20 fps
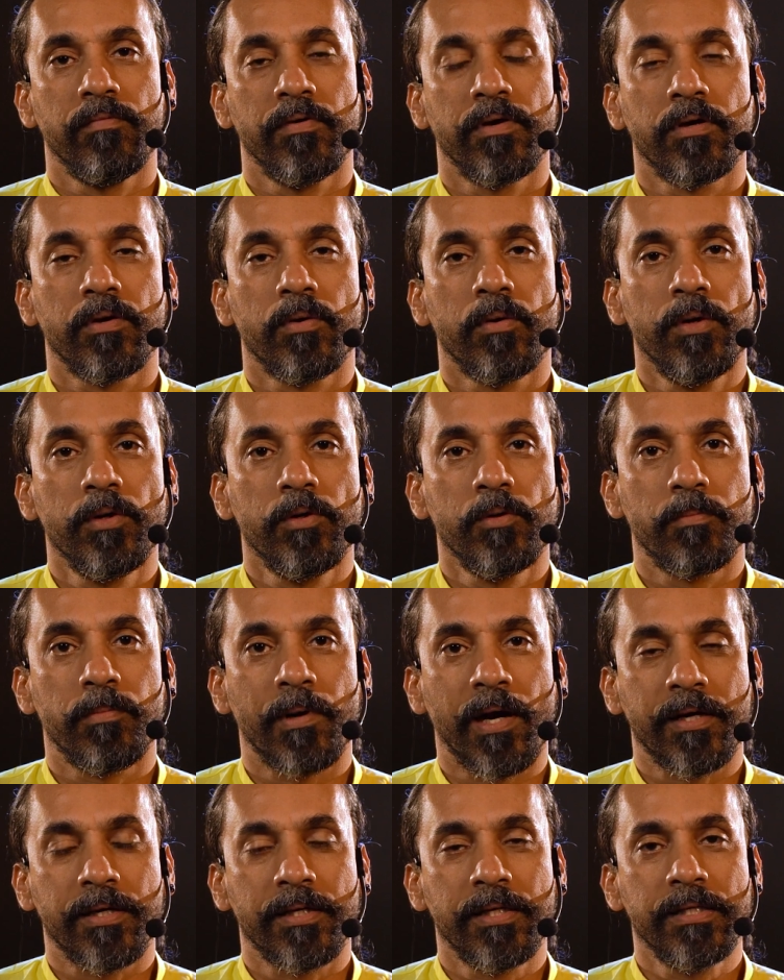we are going to
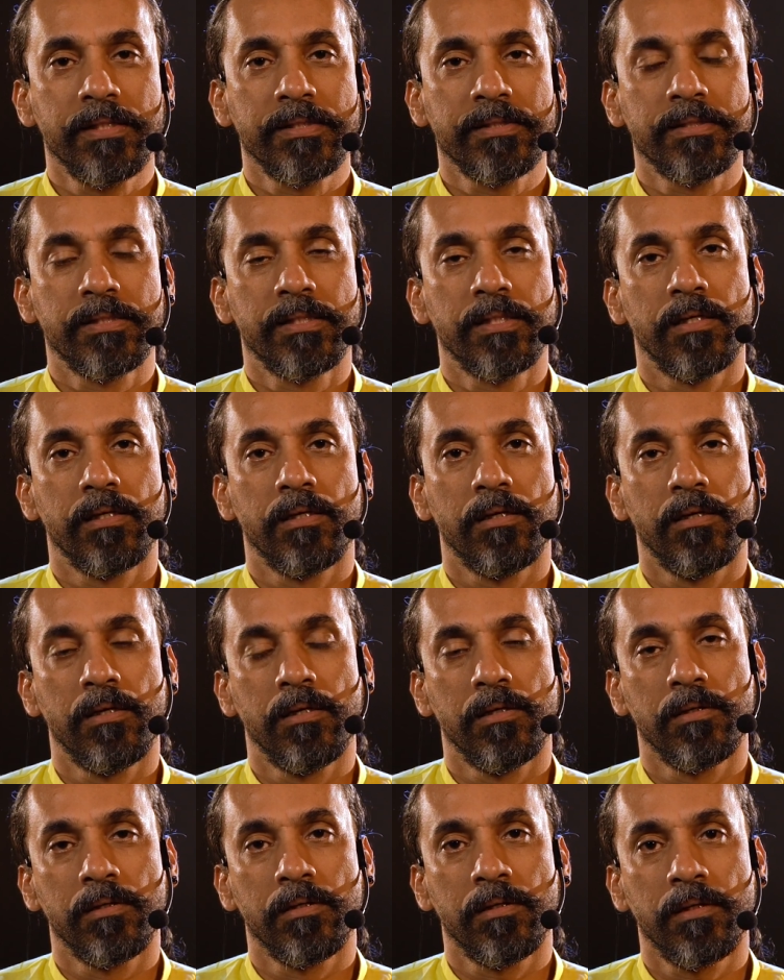practice,
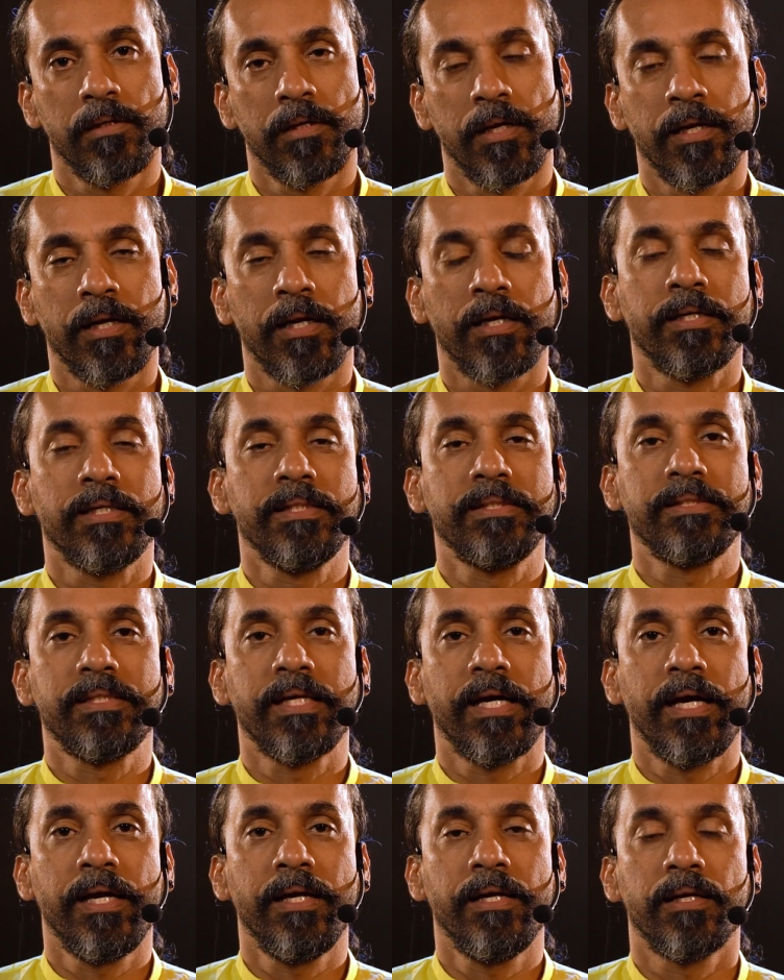learn and
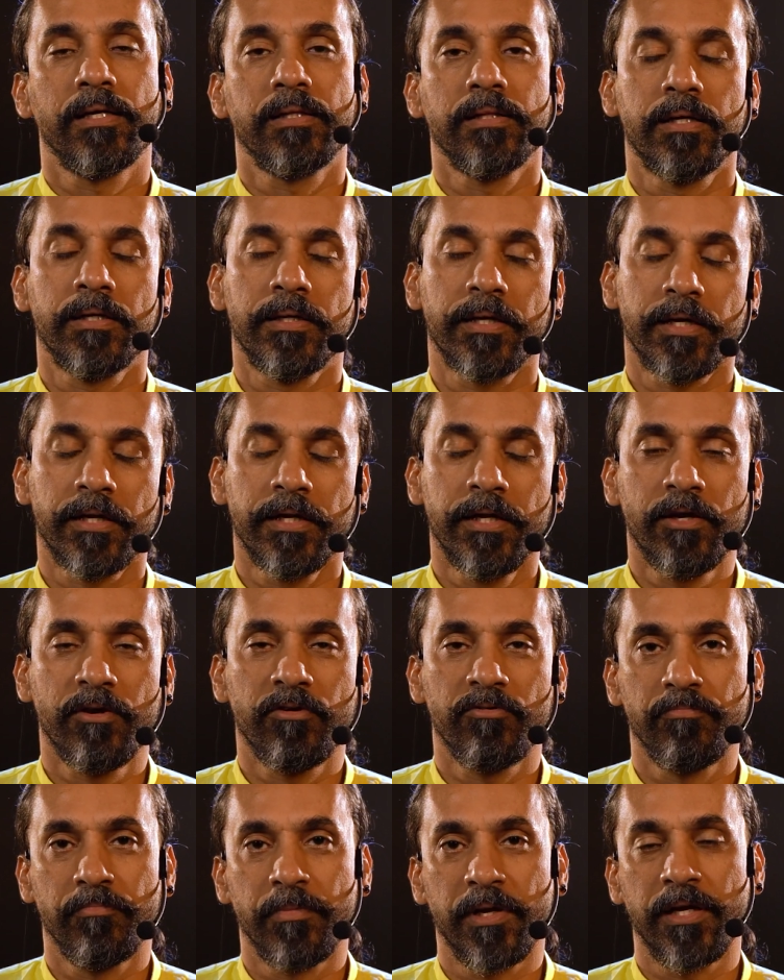understand a technique
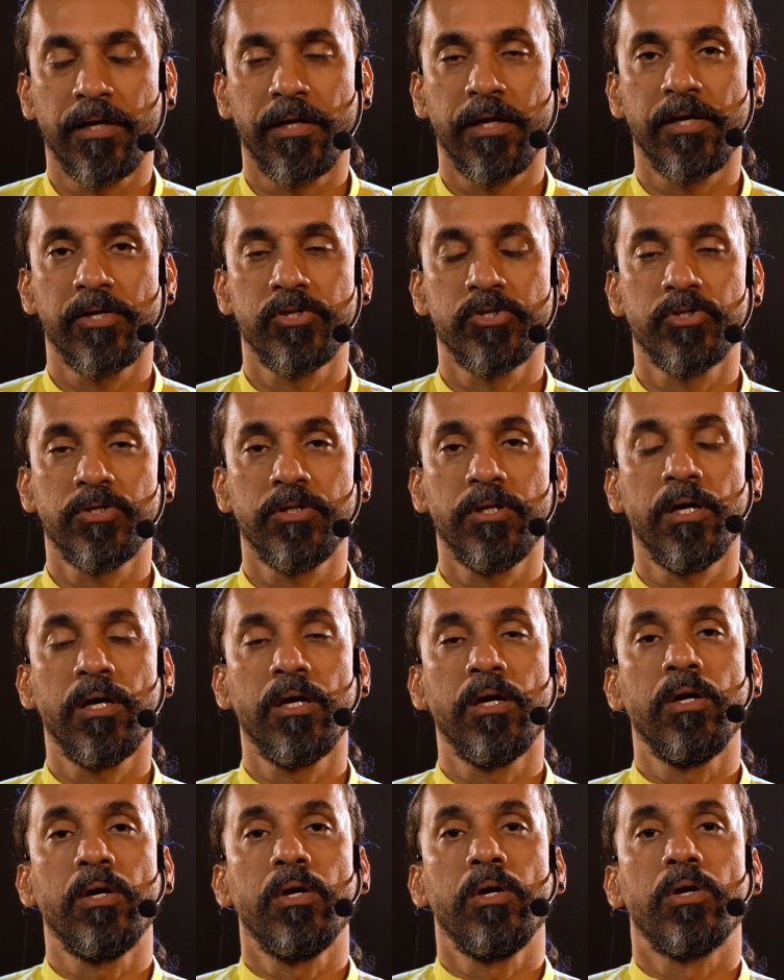of meditation
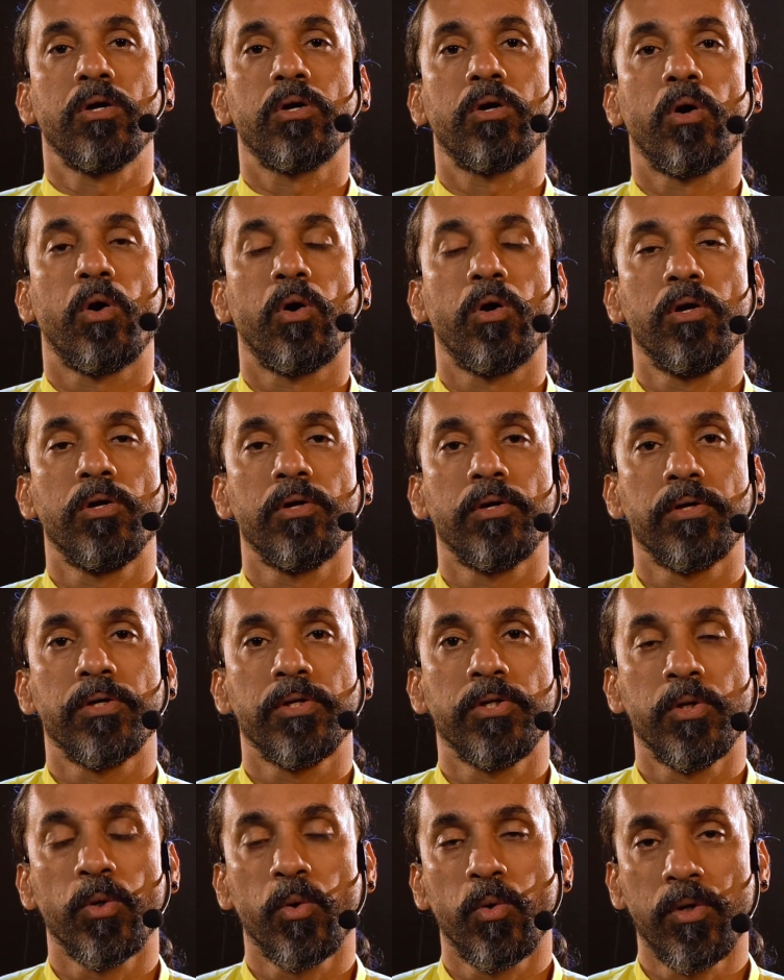called
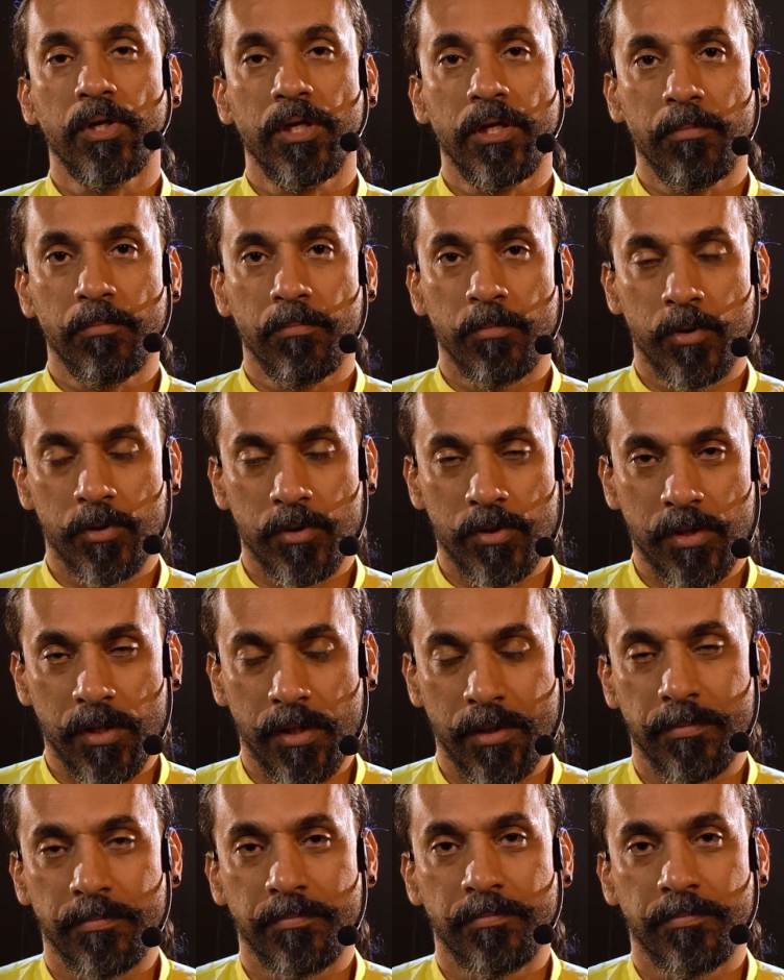Yoni Mudra.